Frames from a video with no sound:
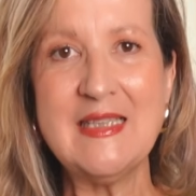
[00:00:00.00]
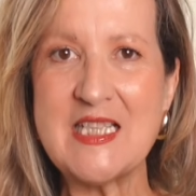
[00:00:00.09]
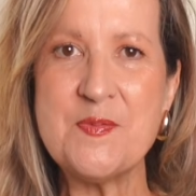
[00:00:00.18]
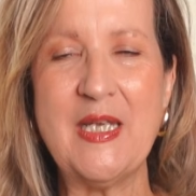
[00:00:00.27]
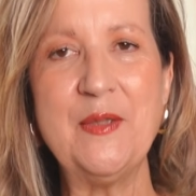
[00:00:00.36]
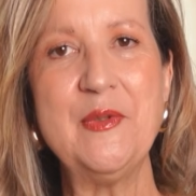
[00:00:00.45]
Let's
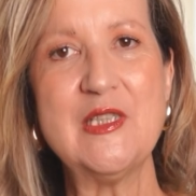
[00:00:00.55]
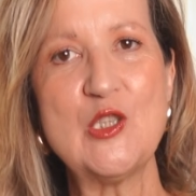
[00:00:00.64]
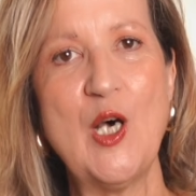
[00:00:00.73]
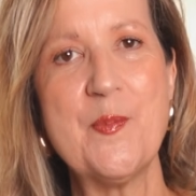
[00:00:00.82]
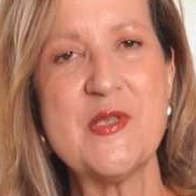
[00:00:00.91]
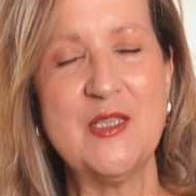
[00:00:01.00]
begin with
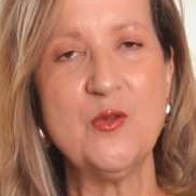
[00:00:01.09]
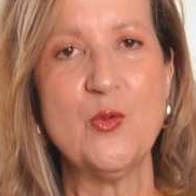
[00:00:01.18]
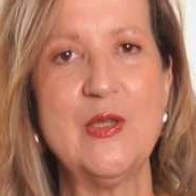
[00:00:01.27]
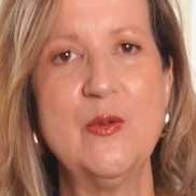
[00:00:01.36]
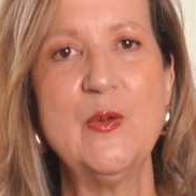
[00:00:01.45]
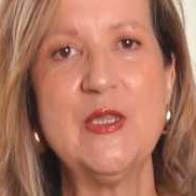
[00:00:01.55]
tops and
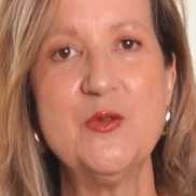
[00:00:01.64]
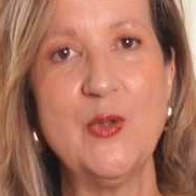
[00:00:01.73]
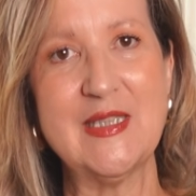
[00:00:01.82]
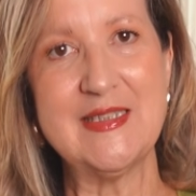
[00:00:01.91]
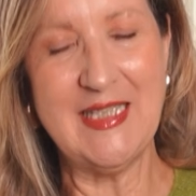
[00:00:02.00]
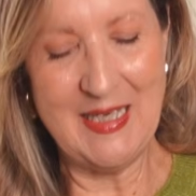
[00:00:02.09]
with
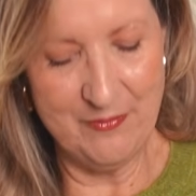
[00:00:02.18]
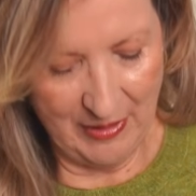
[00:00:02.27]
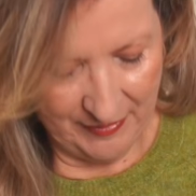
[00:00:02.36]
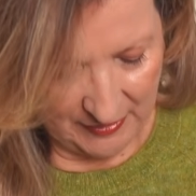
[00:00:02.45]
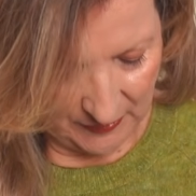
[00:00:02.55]
what I'm wearing